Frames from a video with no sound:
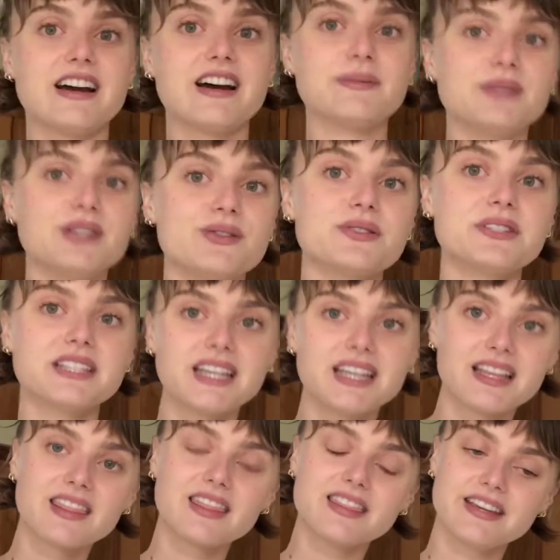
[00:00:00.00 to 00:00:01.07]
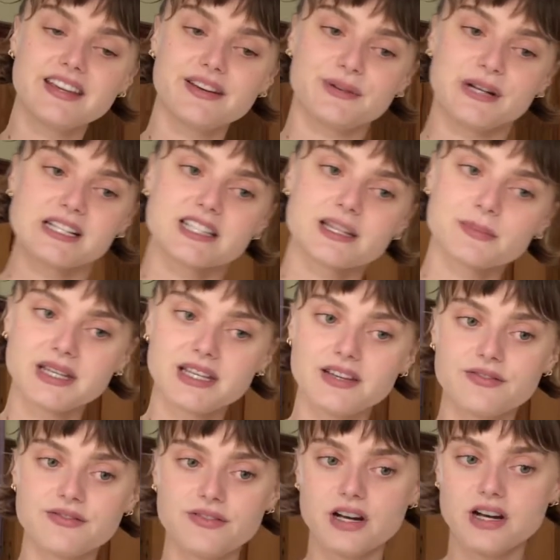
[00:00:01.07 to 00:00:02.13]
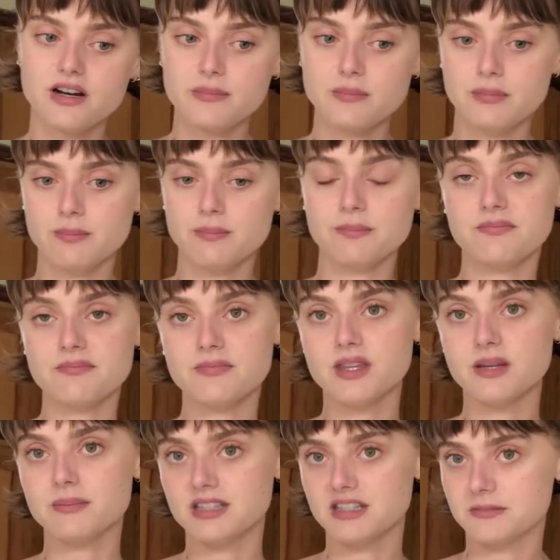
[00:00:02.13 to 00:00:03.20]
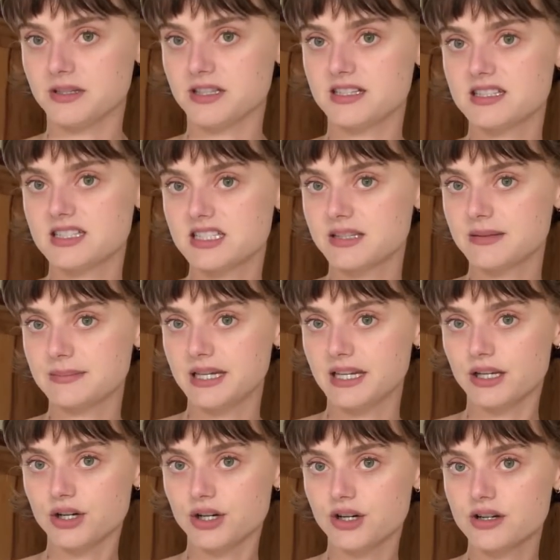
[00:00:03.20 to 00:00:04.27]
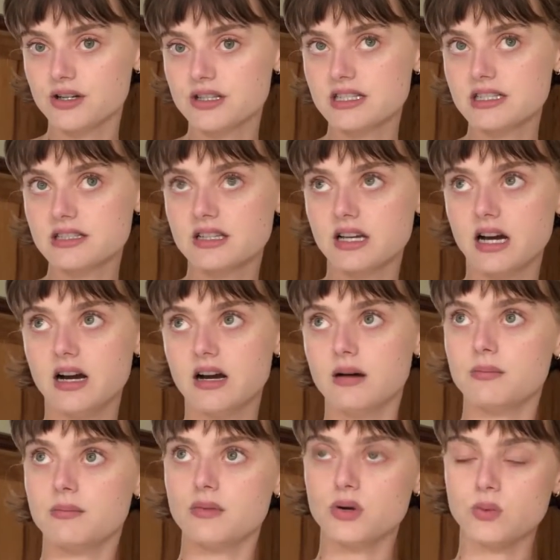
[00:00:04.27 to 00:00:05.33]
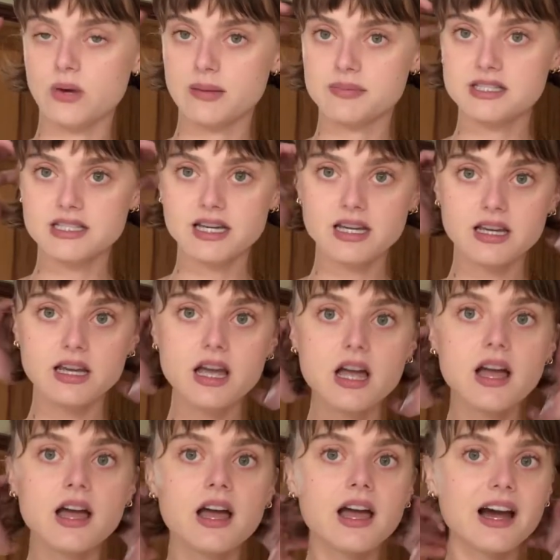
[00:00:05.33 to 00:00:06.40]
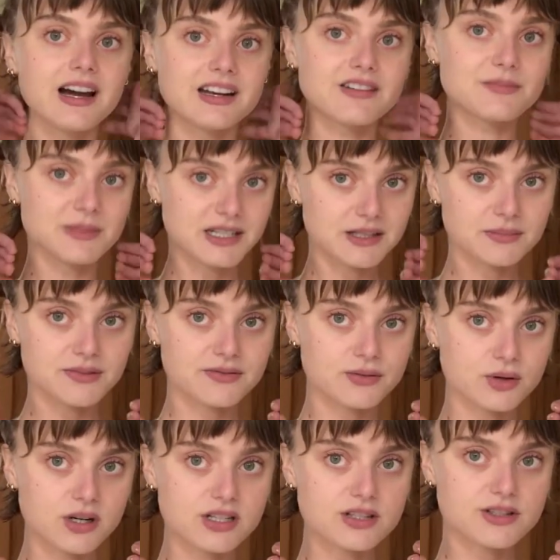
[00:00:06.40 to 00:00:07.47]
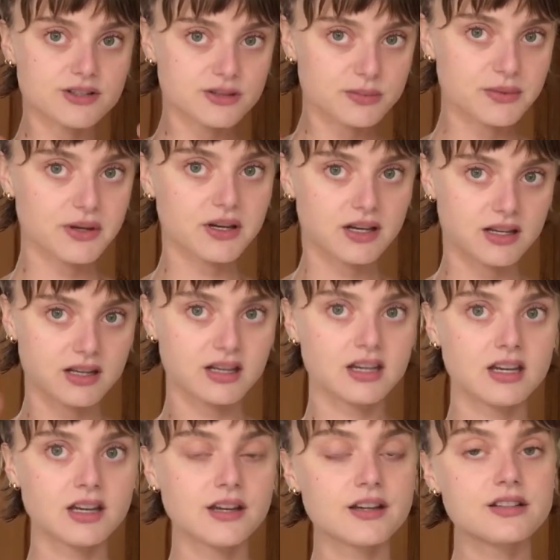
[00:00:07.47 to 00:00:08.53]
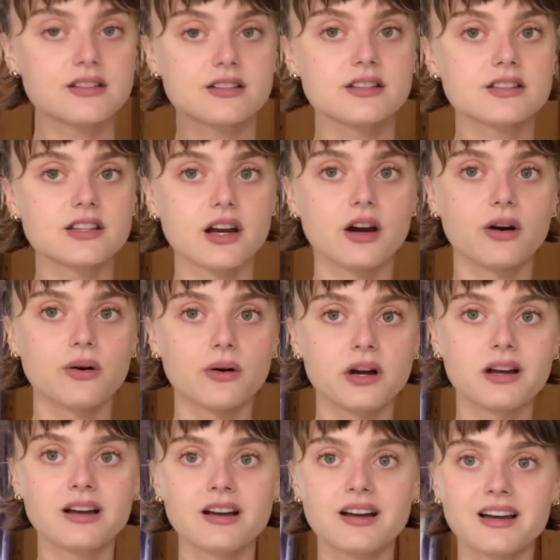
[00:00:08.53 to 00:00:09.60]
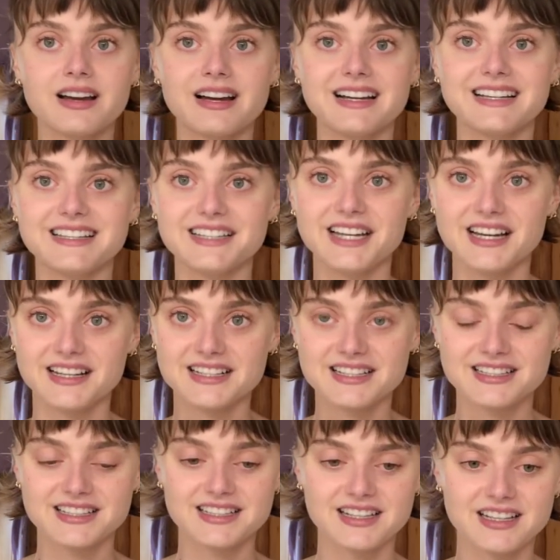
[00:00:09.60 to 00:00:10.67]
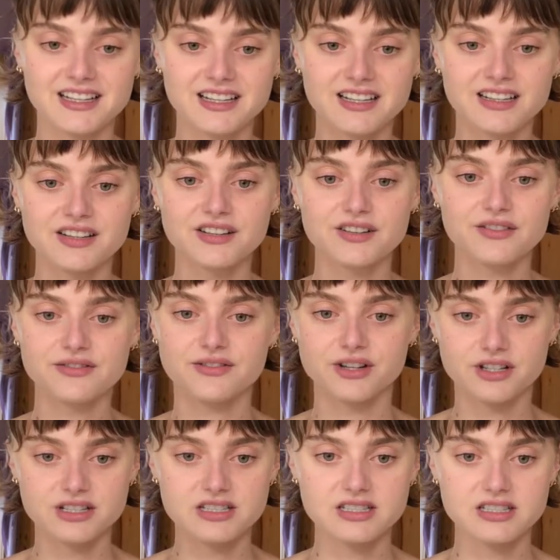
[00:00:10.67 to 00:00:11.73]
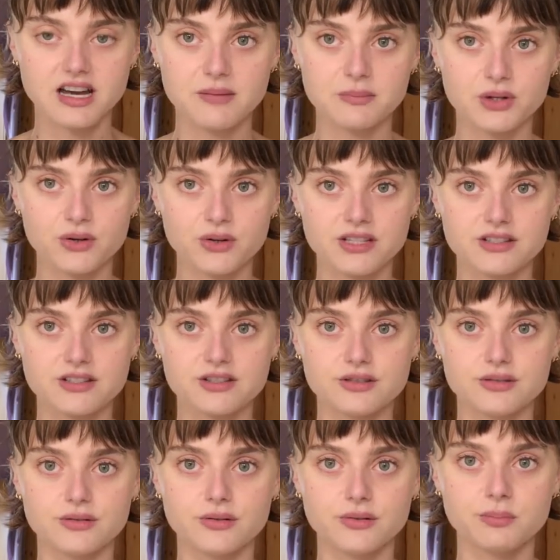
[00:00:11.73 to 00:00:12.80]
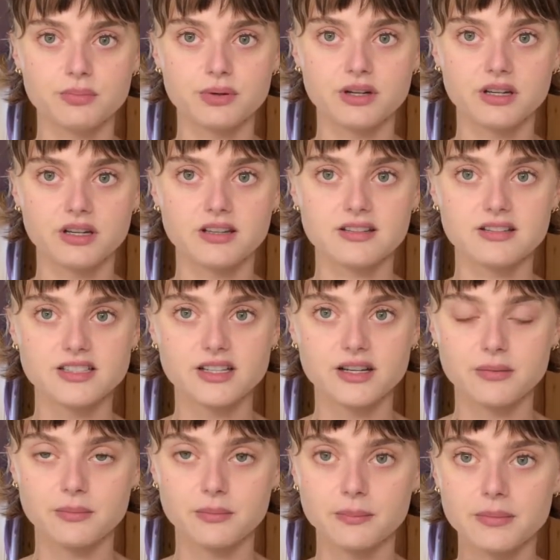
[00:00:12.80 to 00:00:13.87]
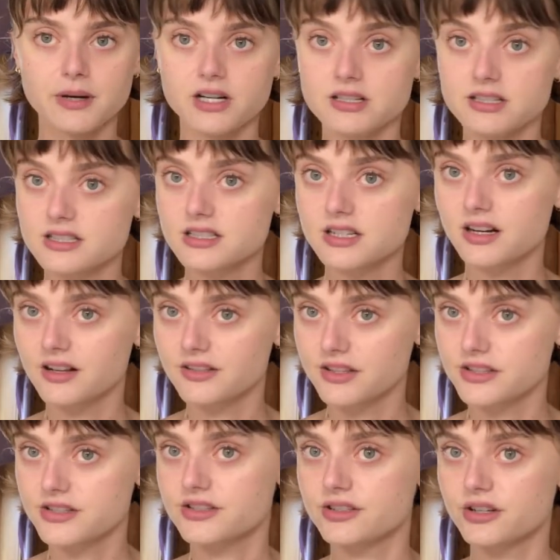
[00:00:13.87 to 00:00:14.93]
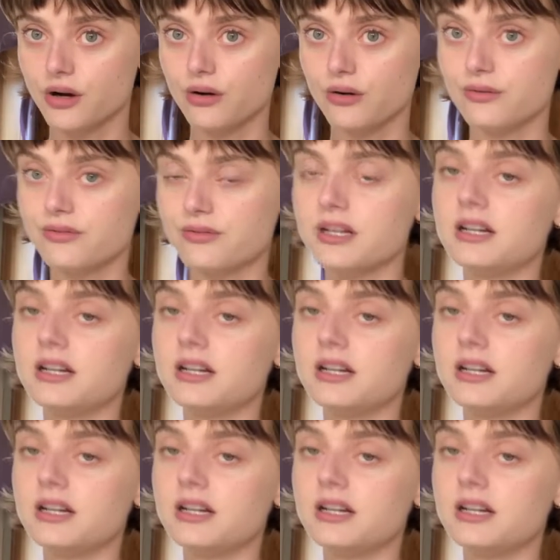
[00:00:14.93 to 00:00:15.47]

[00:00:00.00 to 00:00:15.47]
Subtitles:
I'm using the recipe from the Minimalist Baker's website, and I've made it before. It's super good. So yes. First, I'm going to put some pasta on the stove.